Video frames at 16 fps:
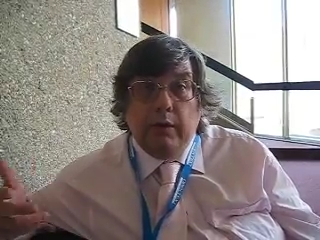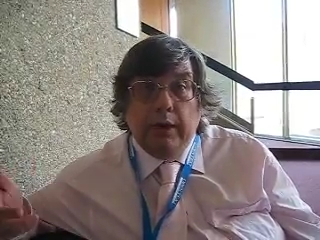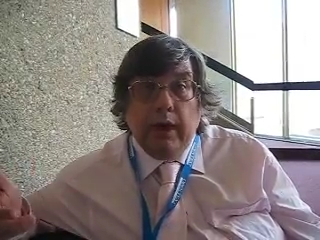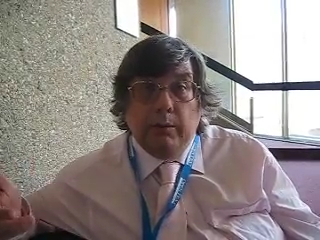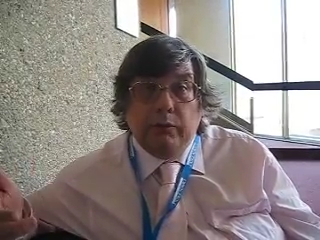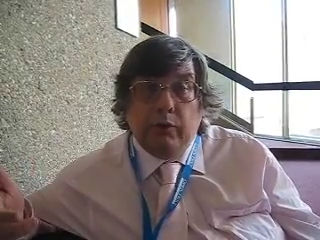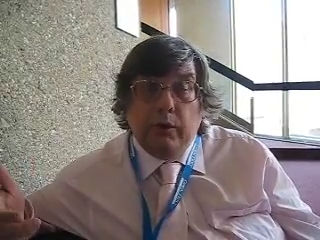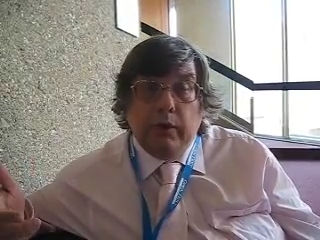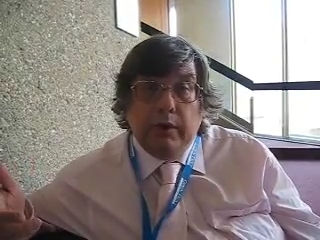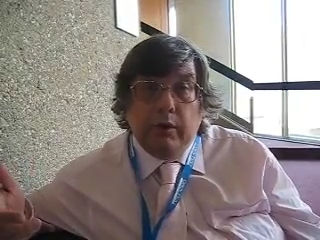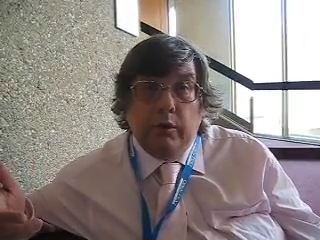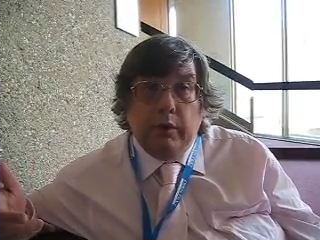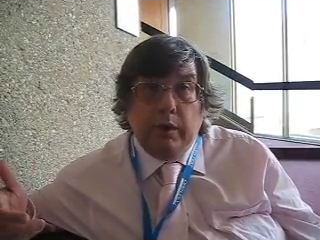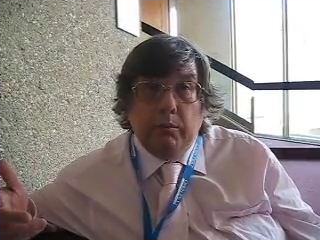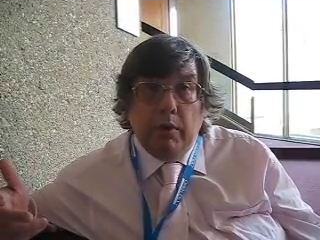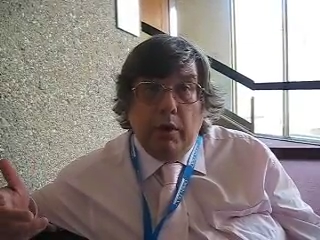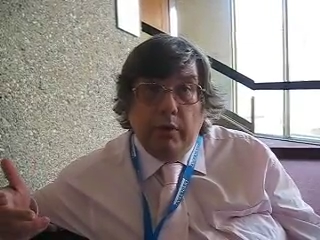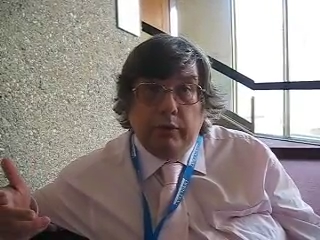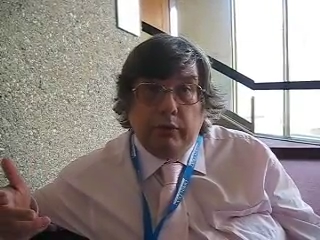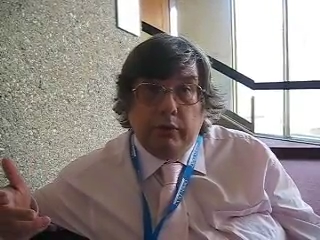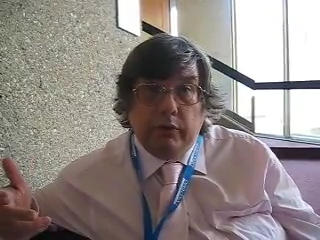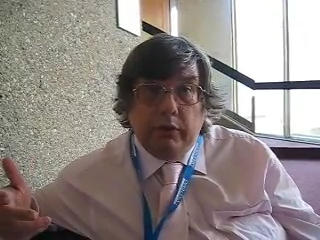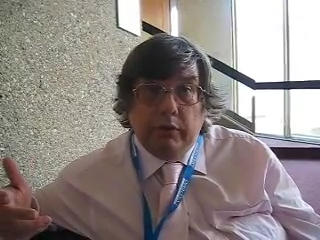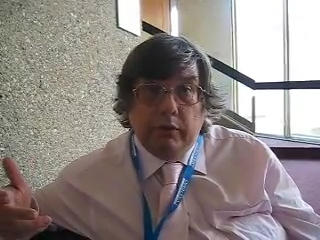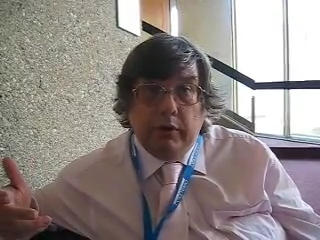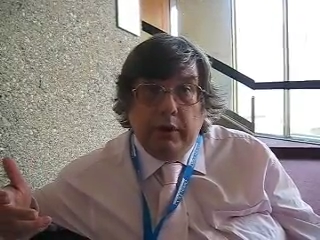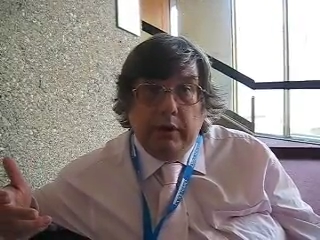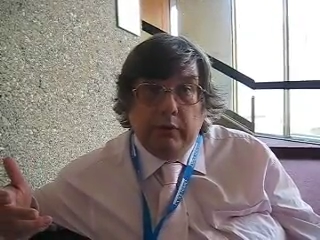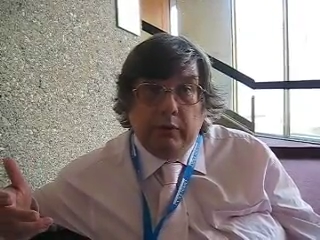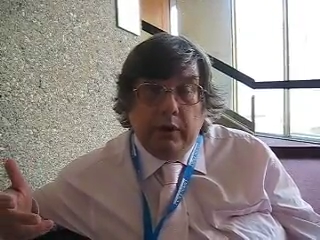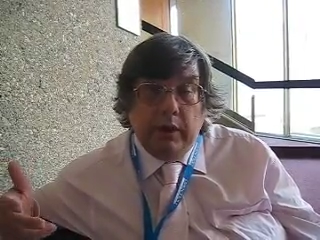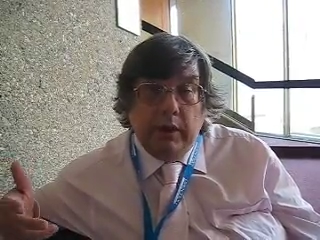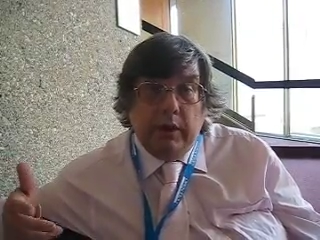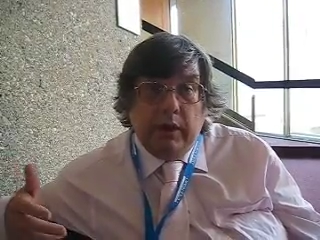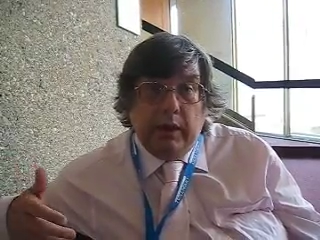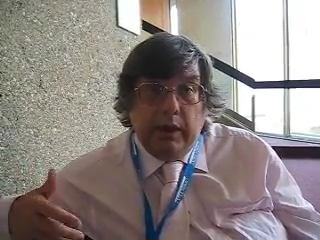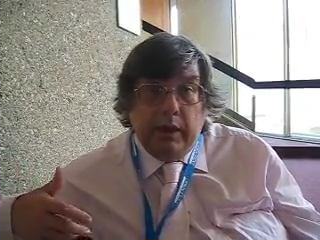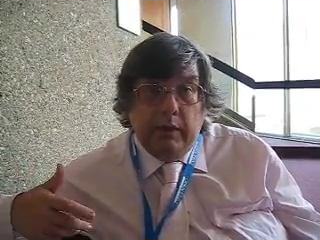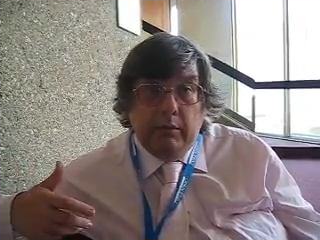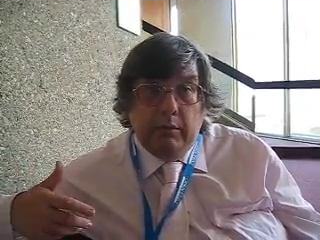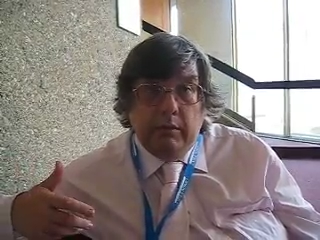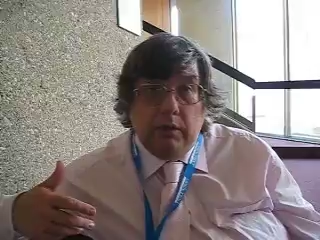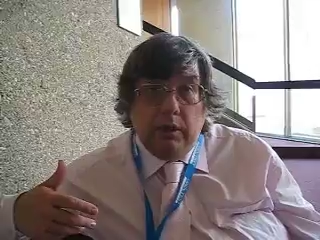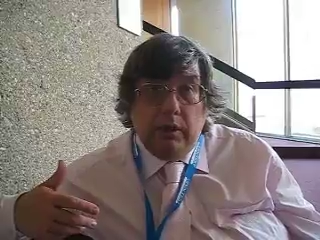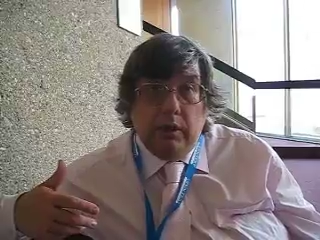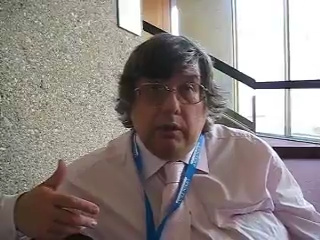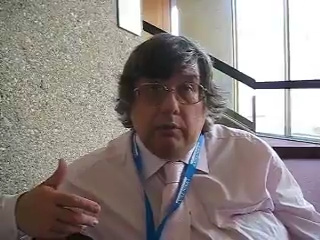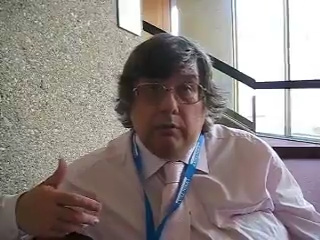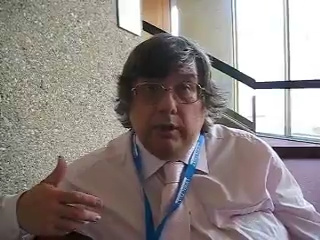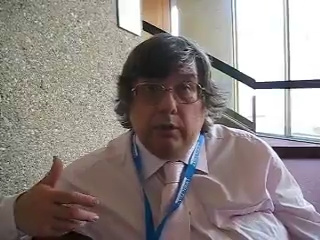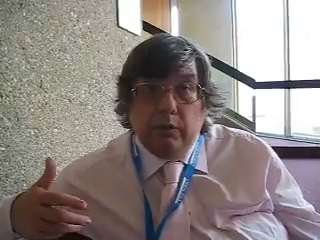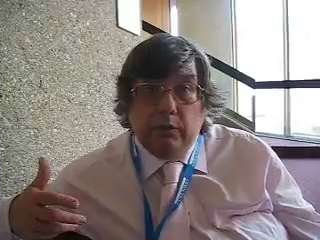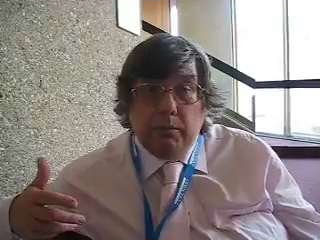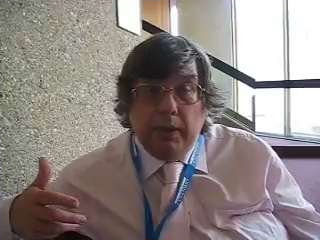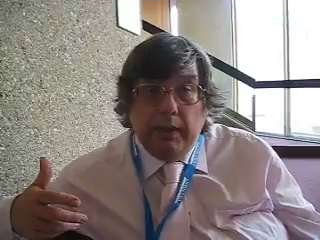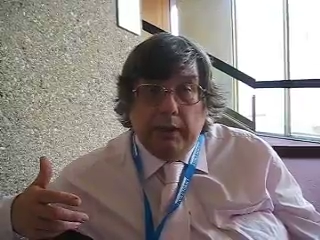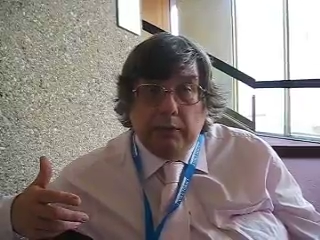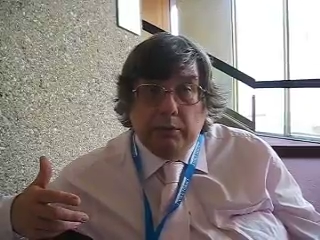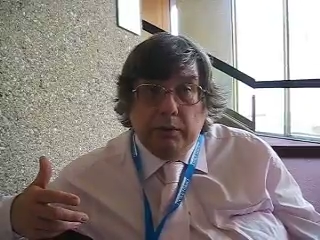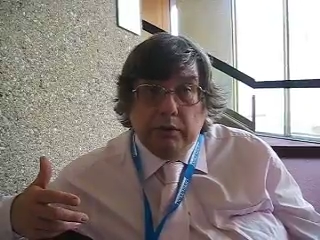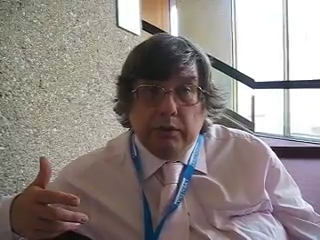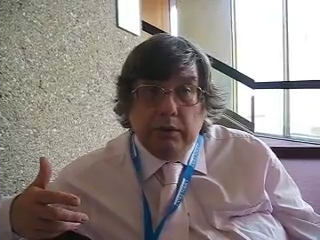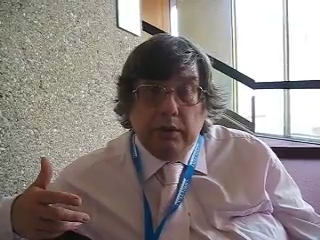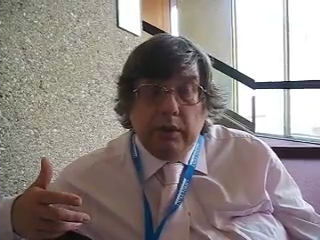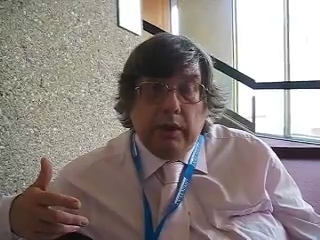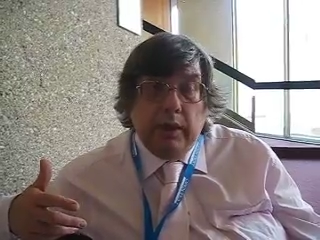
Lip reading: up to and including master's degrees in records management.